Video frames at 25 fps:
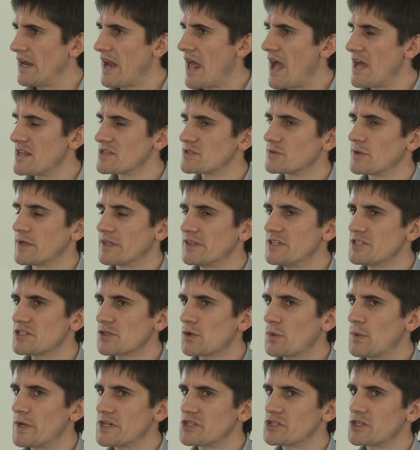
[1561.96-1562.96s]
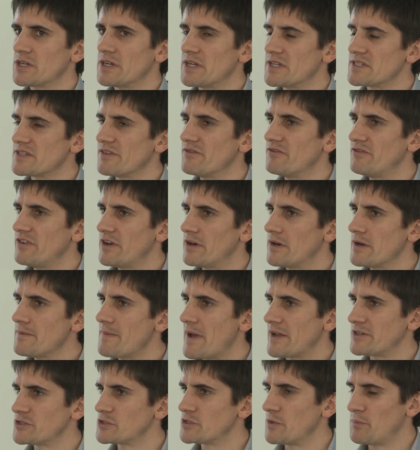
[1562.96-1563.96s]
in answering this question is it very
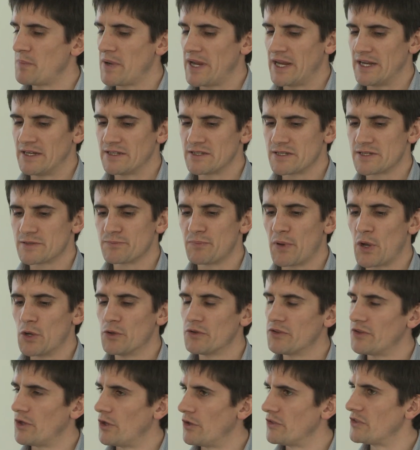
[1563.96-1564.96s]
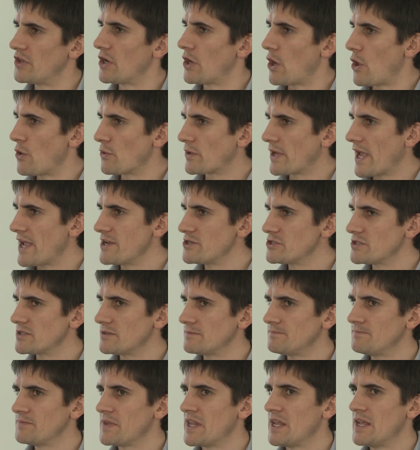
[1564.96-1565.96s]
much depends both on the
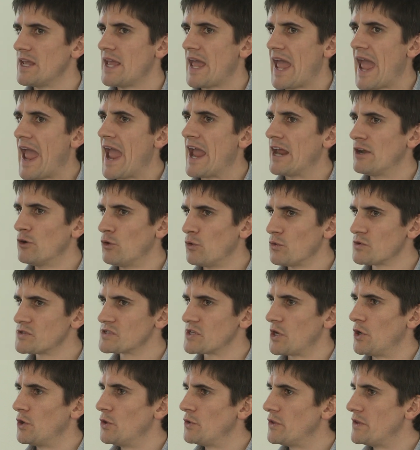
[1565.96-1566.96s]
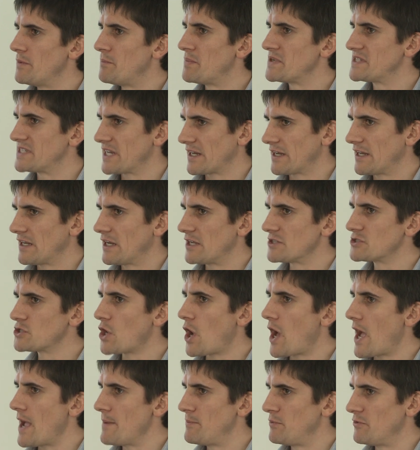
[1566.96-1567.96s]
location and also the particular
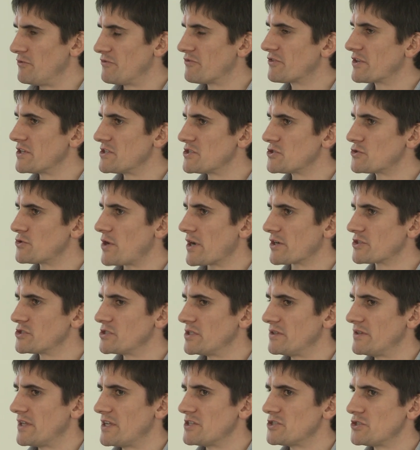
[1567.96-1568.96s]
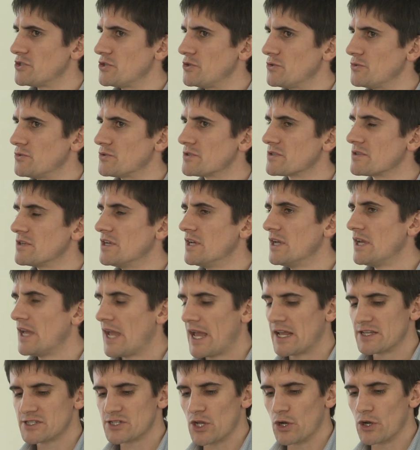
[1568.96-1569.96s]
type of construction that's used.
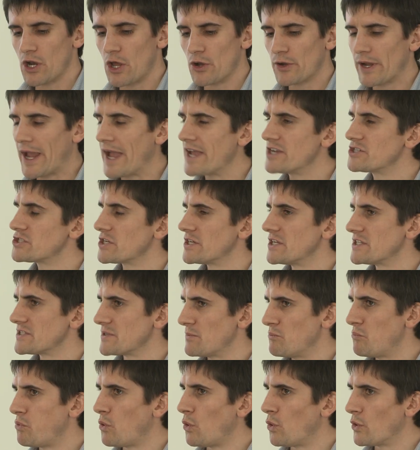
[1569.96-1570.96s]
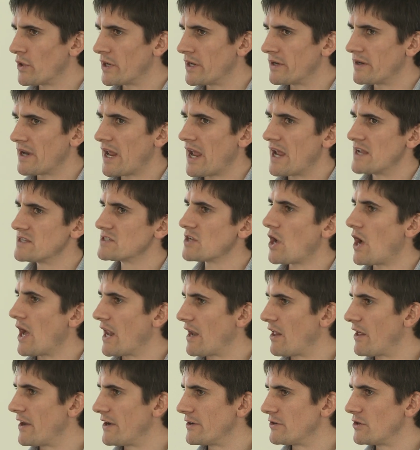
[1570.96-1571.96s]
And so location is important, as
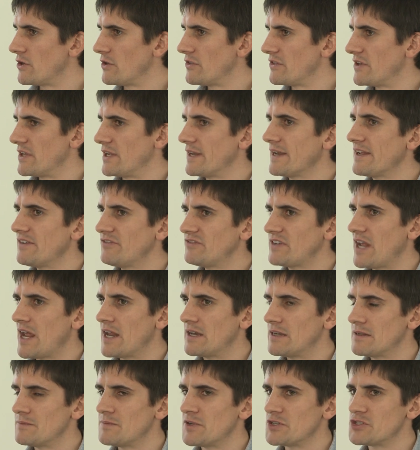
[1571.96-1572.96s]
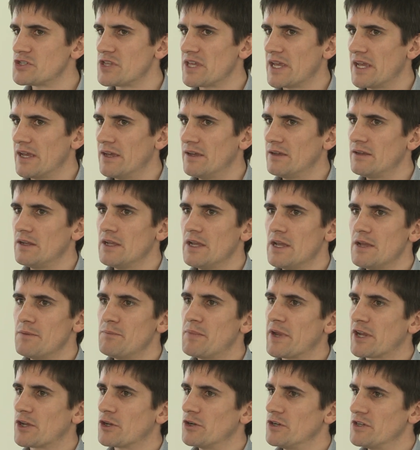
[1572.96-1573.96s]
highlighted on the left-hand image there,
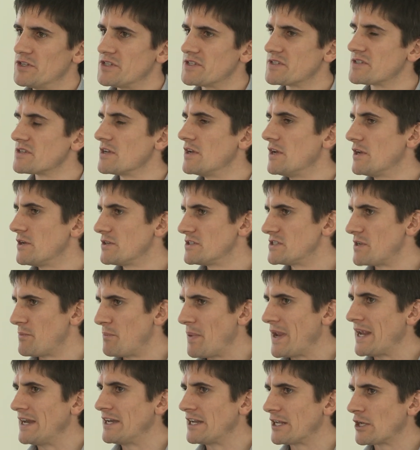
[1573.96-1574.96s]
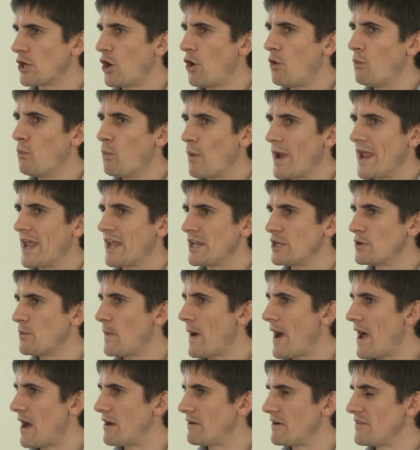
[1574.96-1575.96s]
because depending on where you
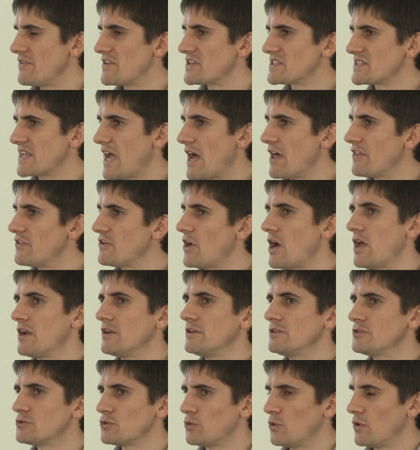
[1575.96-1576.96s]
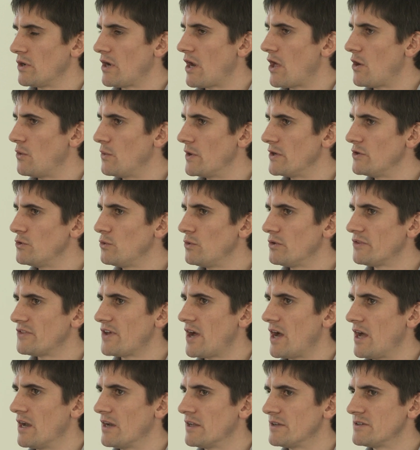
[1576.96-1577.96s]
are in the South Island or lower North
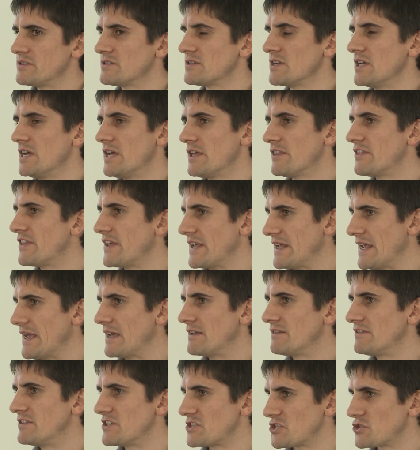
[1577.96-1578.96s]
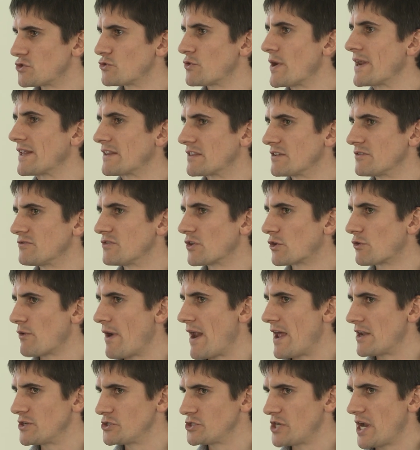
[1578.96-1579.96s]
Island, the strength of the
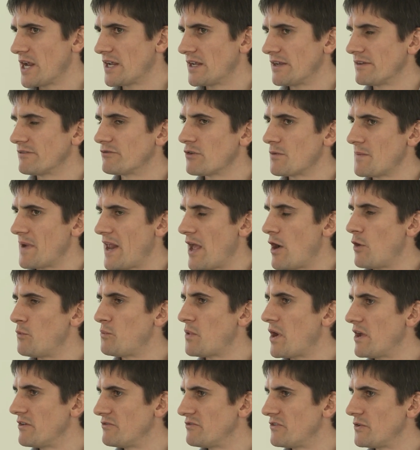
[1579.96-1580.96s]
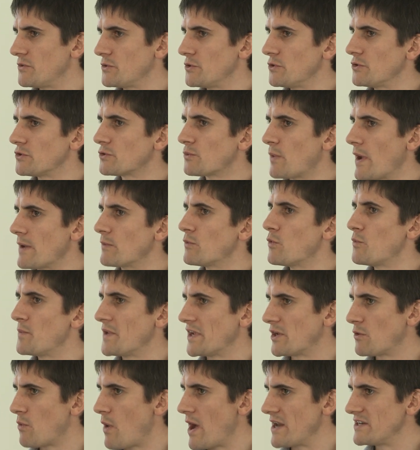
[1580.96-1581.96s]
ground shaking from an alpine fault earthquake will be
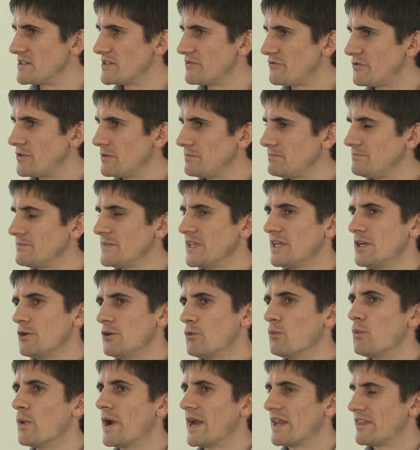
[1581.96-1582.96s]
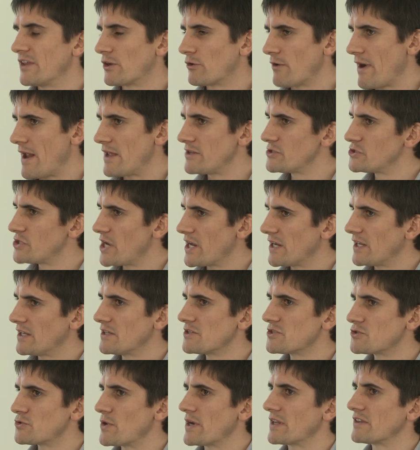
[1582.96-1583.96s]
quite different. Where the ground
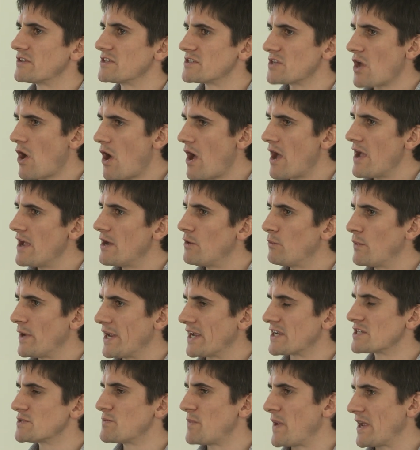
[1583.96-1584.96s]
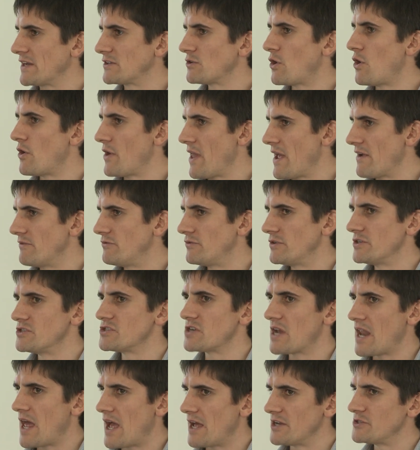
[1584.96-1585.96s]
shaking strength is higher, we expect on
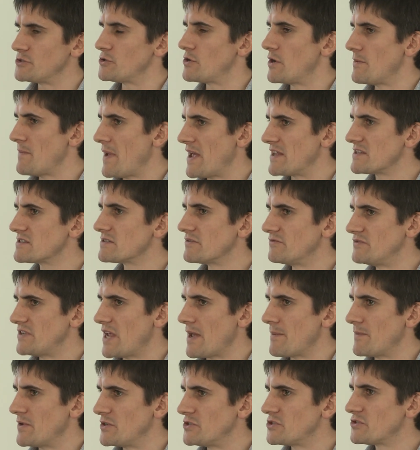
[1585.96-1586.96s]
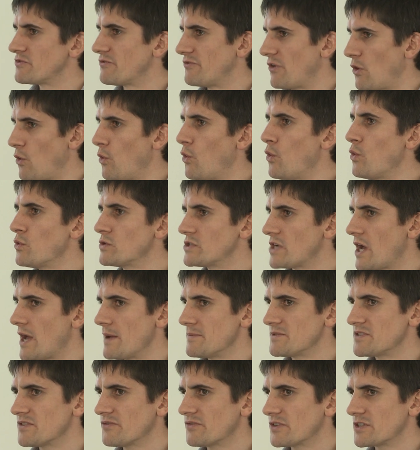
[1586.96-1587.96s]
average larger amounts of damage for all
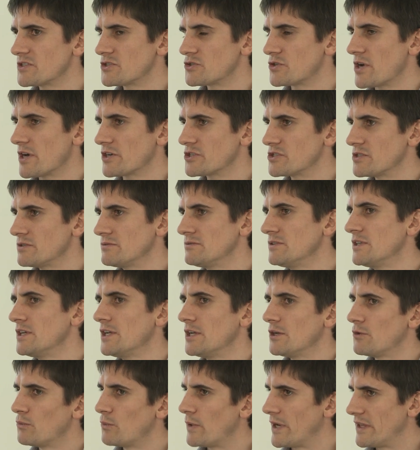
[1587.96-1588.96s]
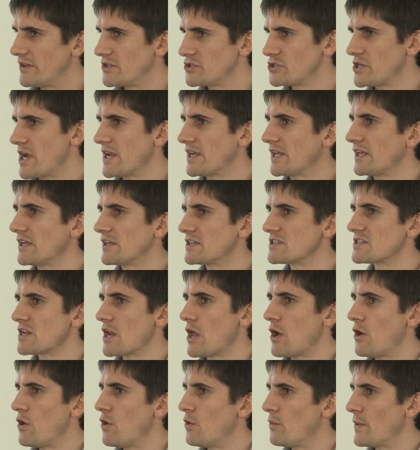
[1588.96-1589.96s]
types of construction. Where the shaking is
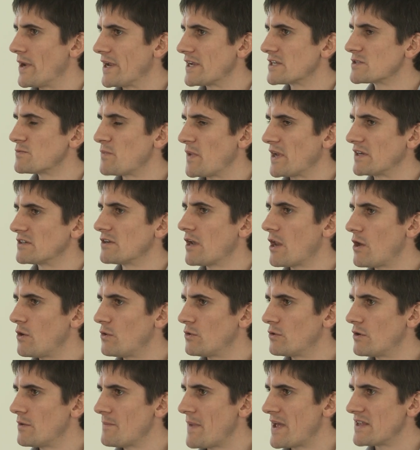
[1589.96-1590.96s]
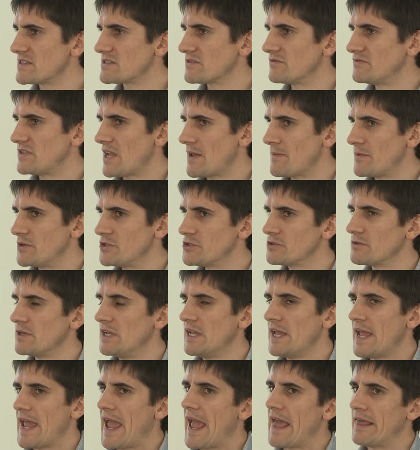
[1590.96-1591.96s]
lower, we expect lower amounts of damage.
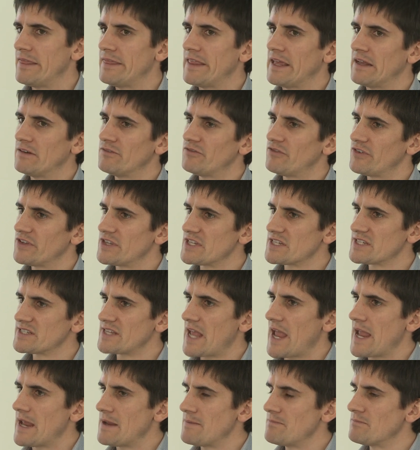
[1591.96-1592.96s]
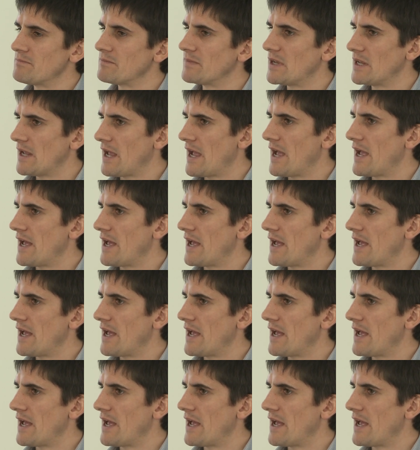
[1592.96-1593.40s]
And then for the same